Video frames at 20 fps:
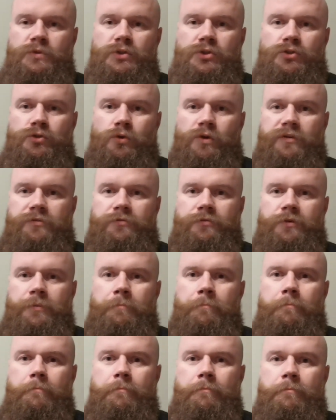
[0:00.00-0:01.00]
sort of,
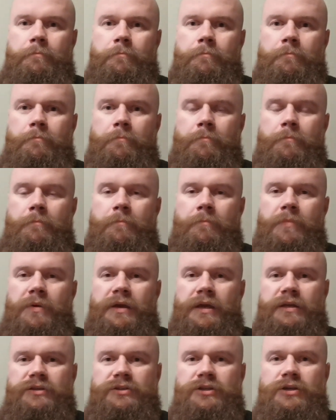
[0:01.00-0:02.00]

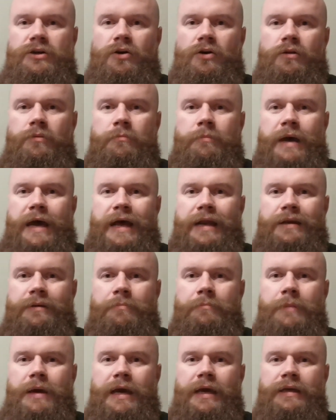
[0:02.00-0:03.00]
is it called
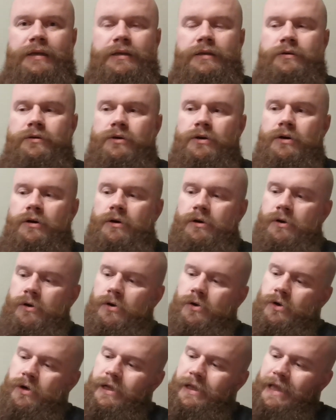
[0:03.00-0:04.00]
matte made
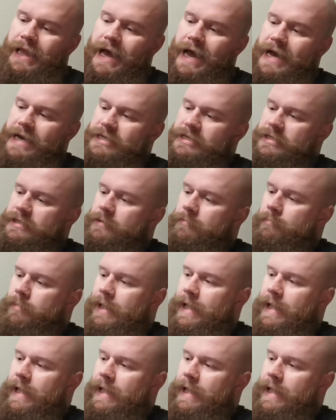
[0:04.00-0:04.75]
glass,